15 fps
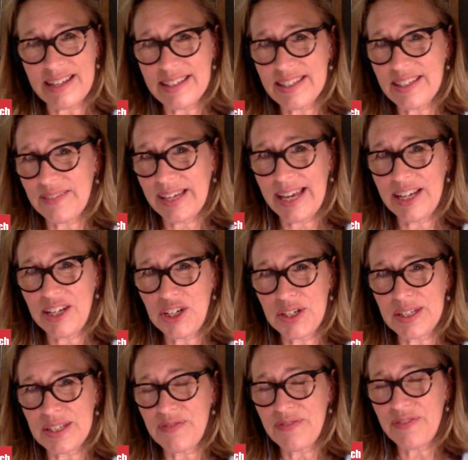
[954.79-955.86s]

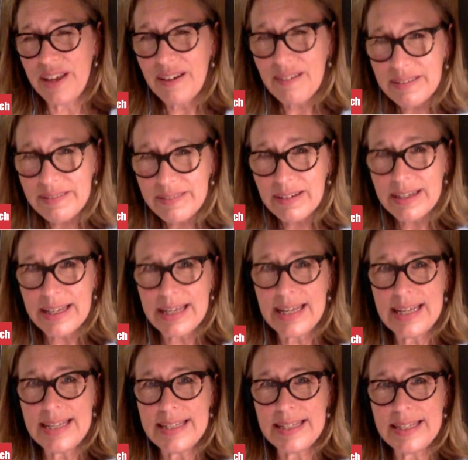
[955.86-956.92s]
classification, is very, very
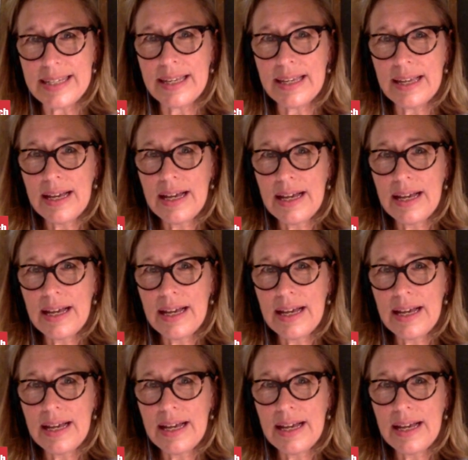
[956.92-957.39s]
easy